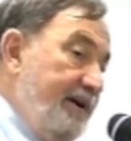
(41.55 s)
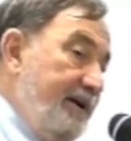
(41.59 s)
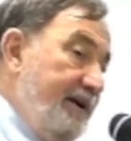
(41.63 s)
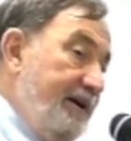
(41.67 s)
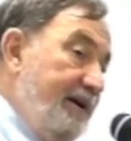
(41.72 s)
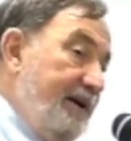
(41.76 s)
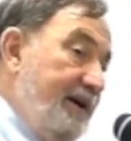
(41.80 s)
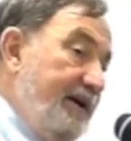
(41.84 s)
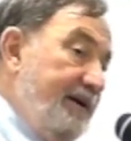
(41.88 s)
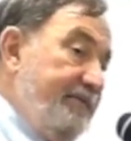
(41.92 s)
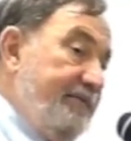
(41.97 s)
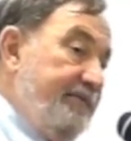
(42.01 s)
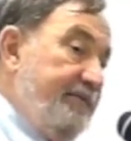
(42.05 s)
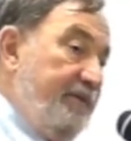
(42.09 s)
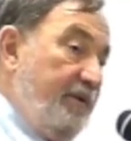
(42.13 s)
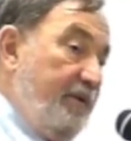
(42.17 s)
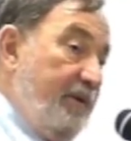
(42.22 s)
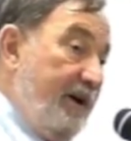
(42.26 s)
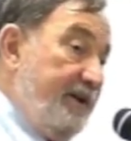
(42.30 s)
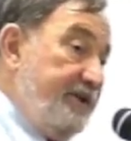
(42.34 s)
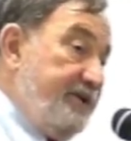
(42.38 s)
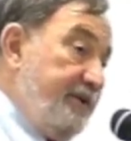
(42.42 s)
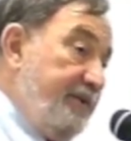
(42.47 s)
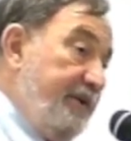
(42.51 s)
of
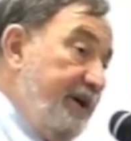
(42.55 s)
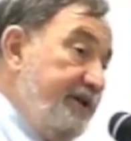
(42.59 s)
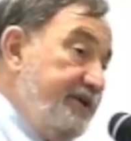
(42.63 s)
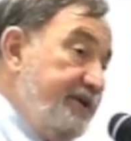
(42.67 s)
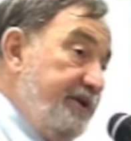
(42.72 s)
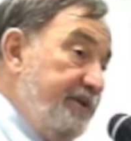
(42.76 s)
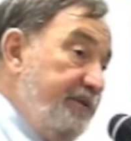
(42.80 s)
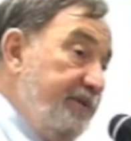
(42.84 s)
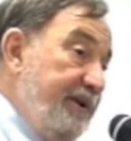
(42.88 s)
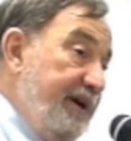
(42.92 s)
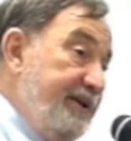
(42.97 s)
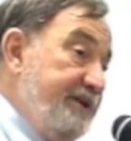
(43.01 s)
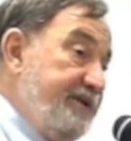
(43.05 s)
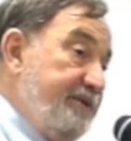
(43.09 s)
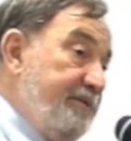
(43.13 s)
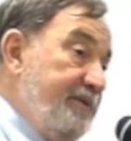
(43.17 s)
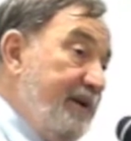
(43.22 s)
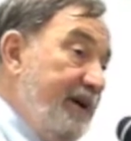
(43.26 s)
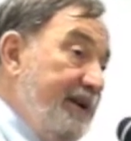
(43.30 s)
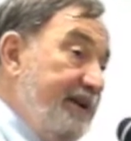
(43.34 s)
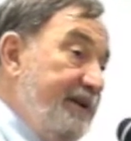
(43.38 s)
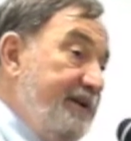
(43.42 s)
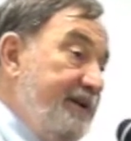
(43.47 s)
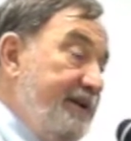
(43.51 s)
graduation rates
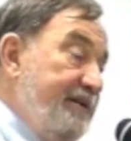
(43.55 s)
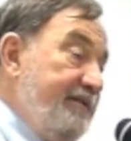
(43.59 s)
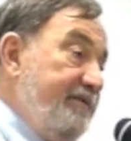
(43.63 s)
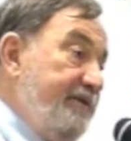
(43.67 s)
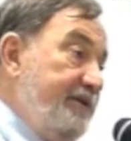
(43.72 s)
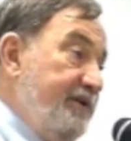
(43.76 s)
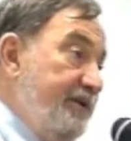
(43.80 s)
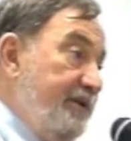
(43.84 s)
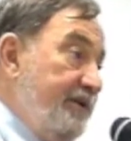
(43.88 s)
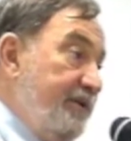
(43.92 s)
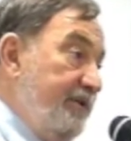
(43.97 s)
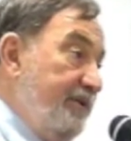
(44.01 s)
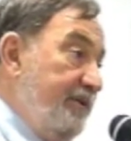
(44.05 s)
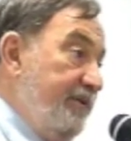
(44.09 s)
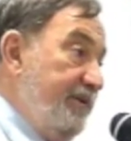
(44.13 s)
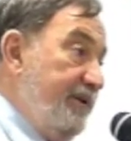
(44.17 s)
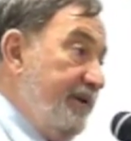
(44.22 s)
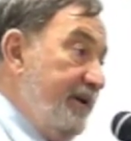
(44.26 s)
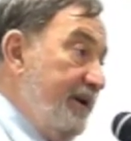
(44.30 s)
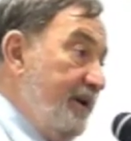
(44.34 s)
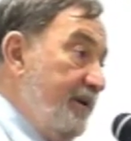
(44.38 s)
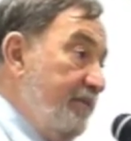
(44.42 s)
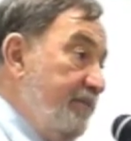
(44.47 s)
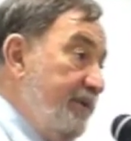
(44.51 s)
relative to
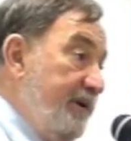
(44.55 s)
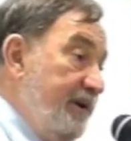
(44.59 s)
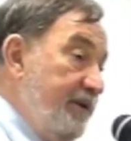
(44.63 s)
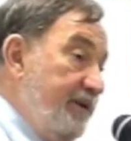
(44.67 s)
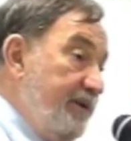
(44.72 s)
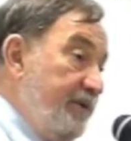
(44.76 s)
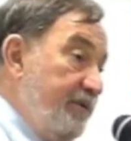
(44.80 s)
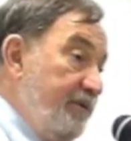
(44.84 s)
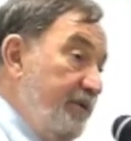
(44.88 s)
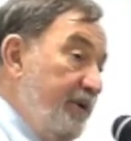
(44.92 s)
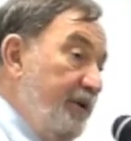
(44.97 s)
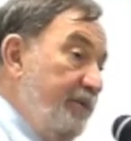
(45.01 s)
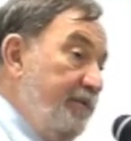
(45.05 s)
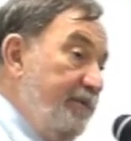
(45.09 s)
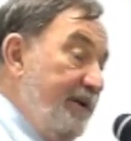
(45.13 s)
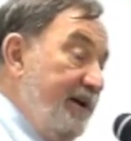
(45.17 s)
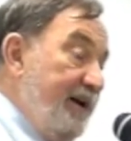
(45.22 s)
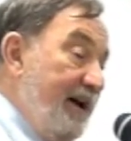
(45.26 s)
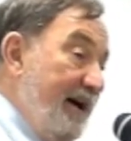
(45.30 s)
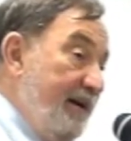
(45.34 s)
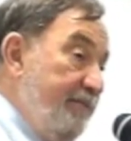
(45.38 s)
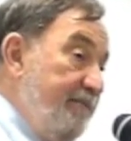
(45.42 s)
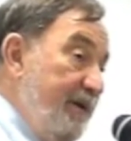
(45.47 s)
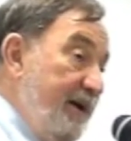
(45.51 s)
their peer group
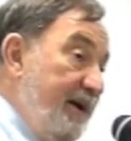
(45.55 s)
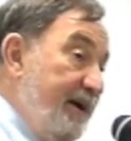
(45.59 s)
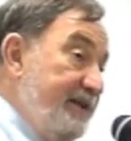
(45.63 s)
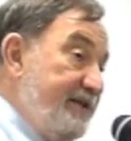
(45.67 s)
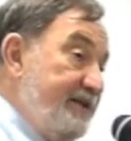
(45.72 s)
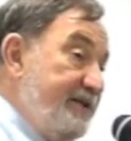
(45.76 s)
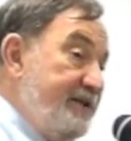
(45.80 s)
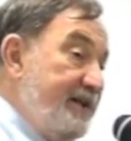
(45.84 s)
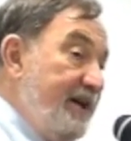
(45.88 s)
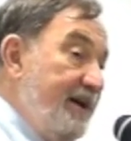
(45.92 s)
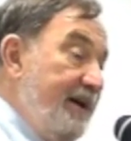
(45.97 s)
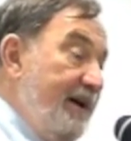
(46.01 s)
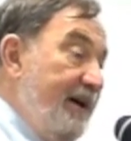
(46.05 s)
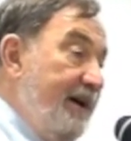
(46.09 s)
in IPEDS.